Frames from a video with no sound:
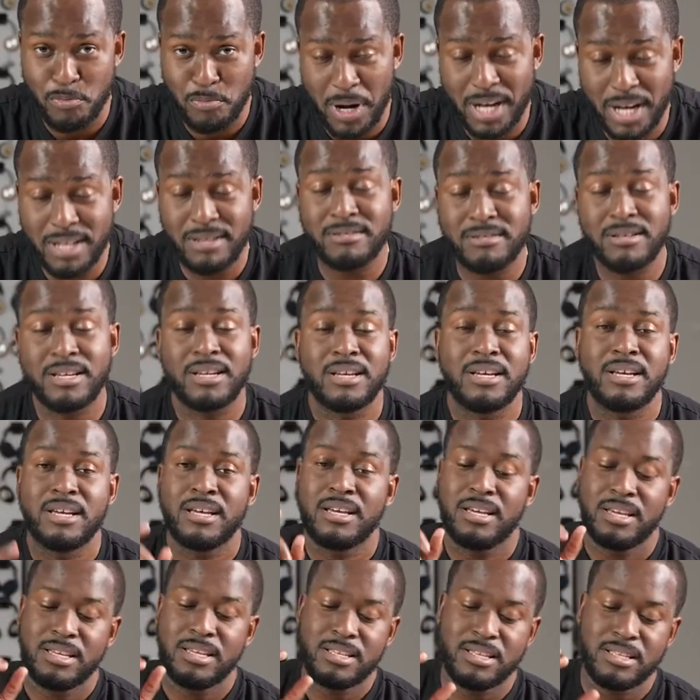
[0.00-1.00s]
But
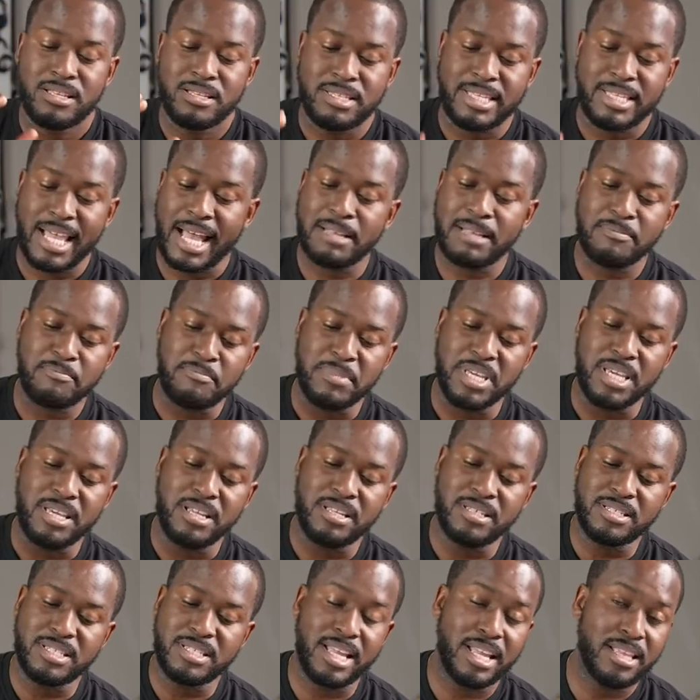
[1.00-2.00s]
that
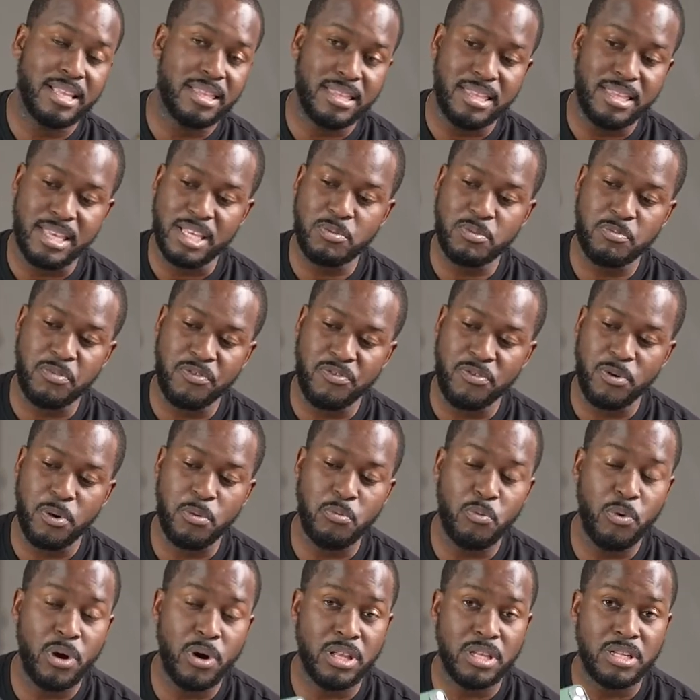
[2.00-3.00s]
means that this
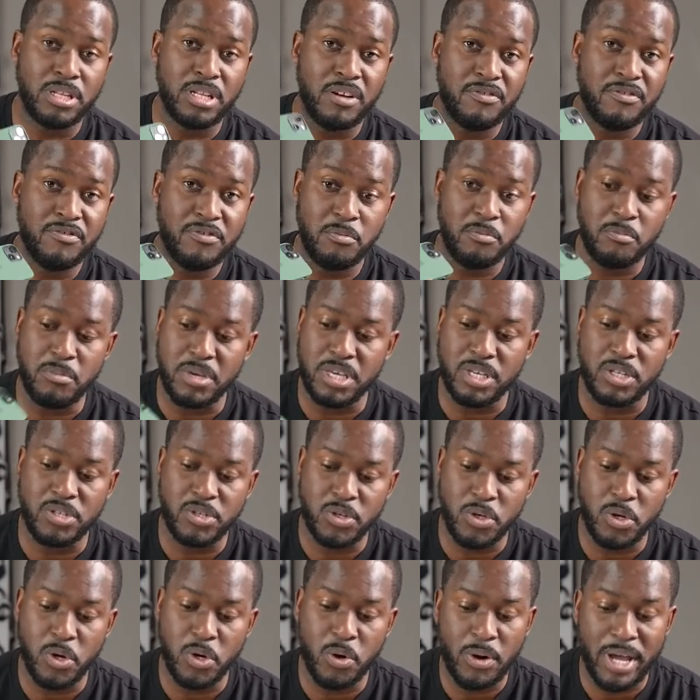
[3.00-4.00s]
performed well enough for me to
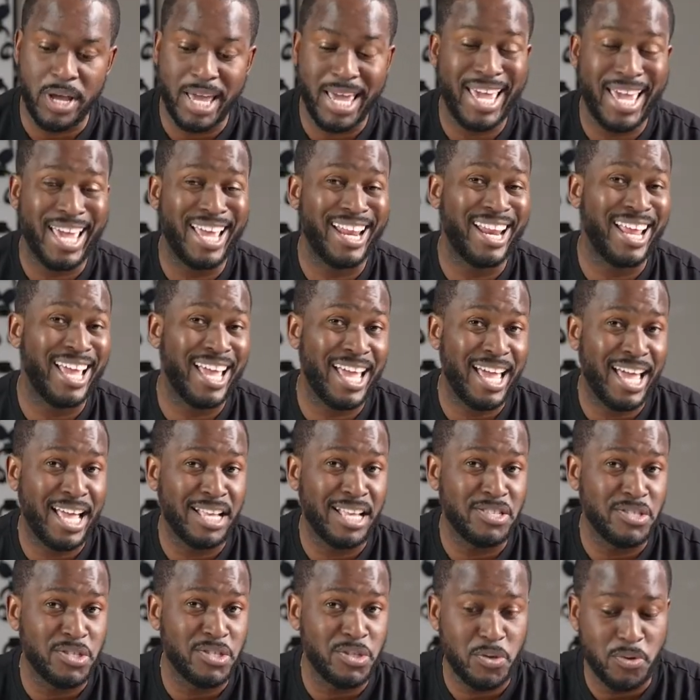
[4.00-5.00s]
go ahead
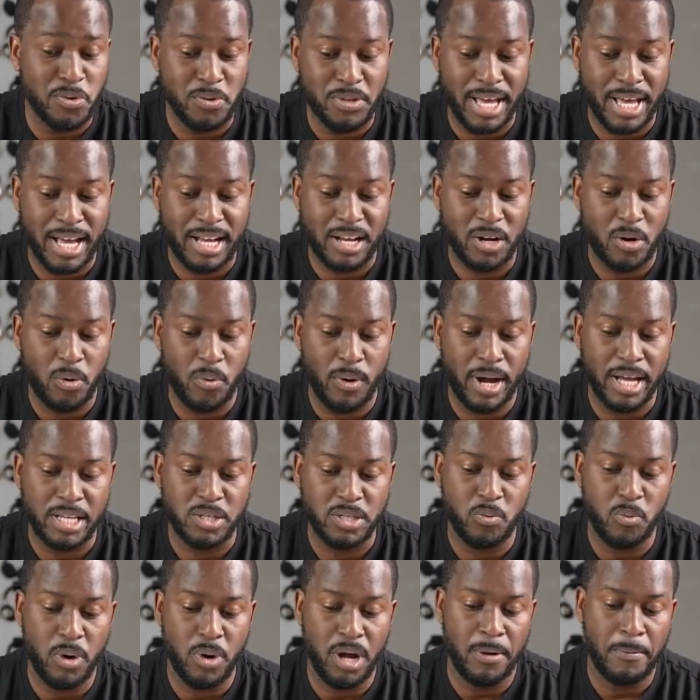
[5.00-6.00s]
and do that quite
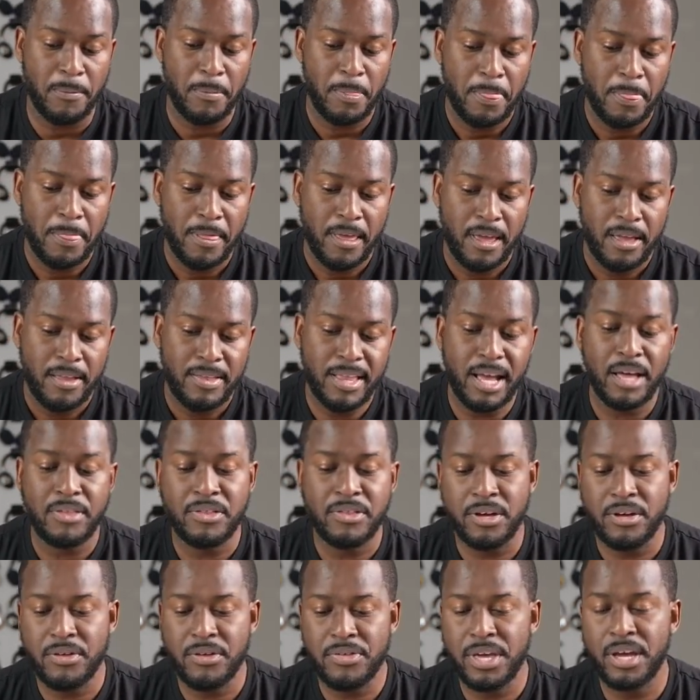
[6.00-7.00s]
well. Now, the
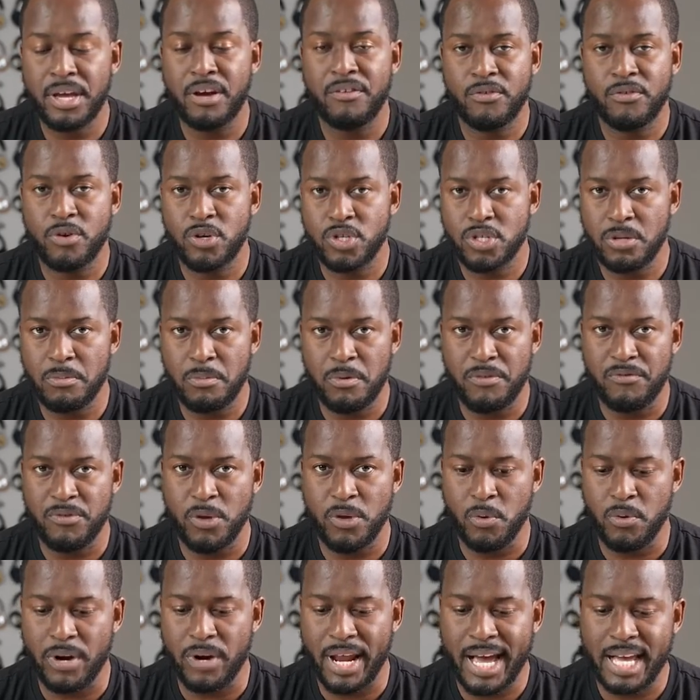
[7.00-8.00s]
other thing, of course, some of
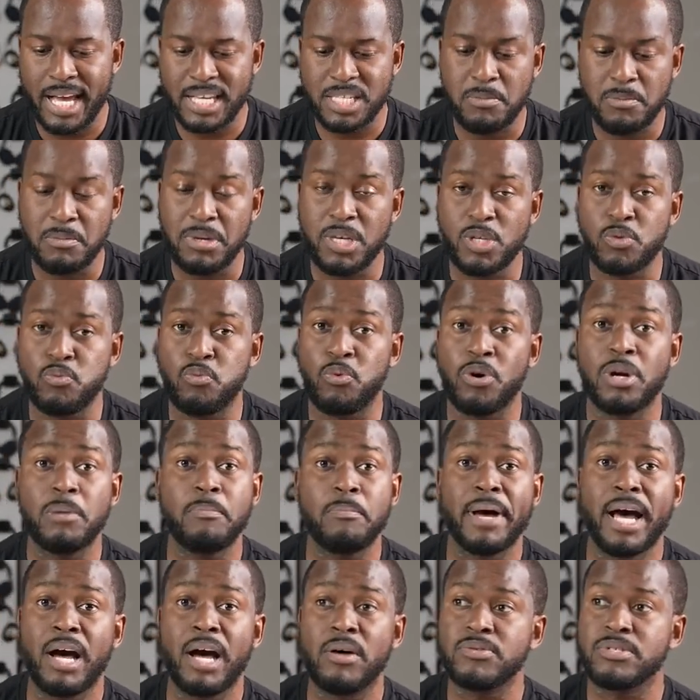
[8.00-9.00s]
you would ask me is, what
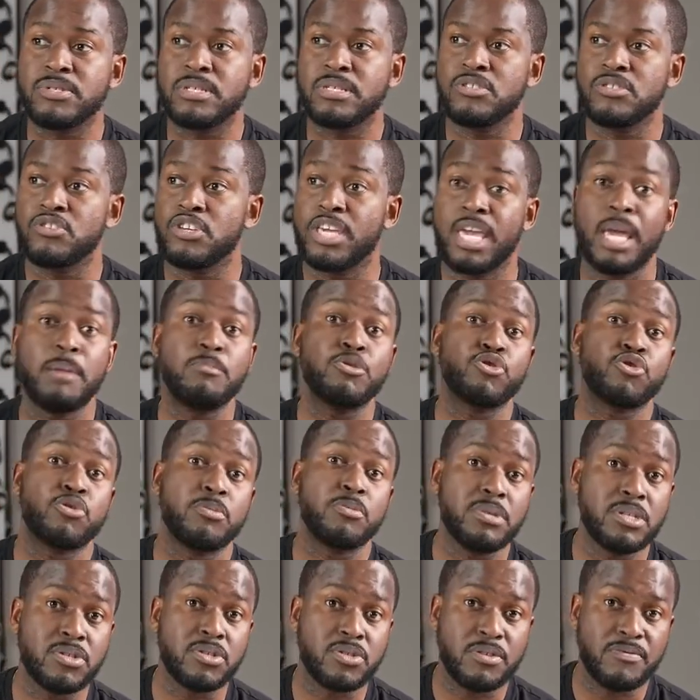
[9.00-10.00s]
about game
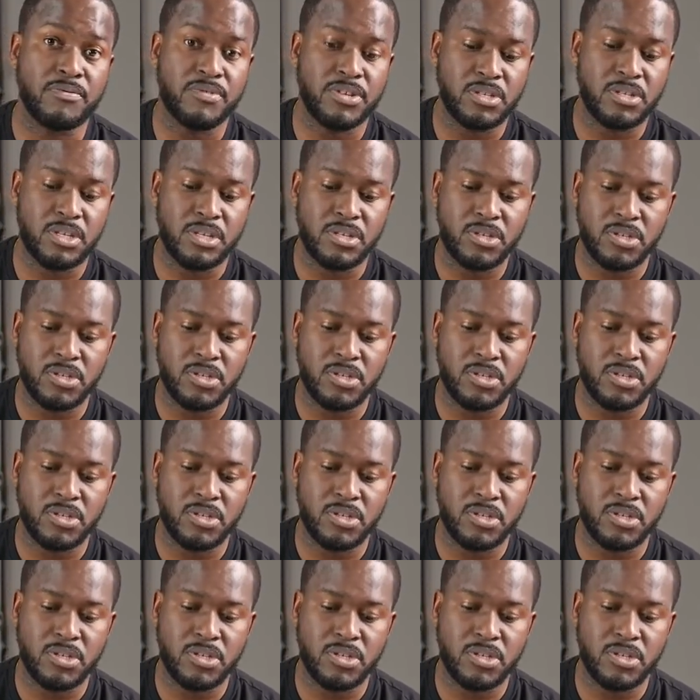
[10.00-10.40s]
streaming services?